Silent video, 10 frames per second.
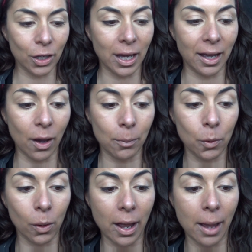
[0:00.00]
Okay,
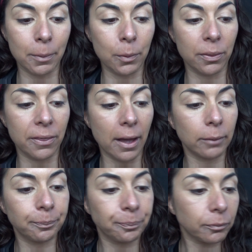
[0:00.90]
I'm quite happy with
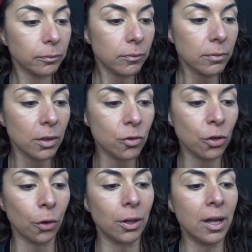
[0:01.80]
that.
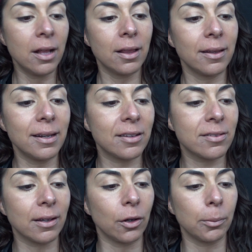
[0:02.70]
So the
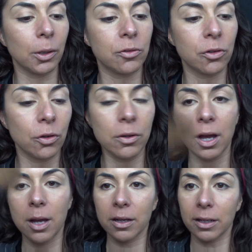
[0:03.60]
next thing I'm going to
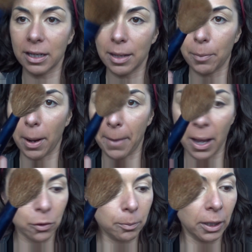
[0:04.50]
do, going to get my
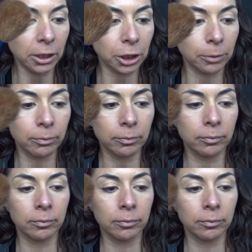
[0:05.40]
powder brush.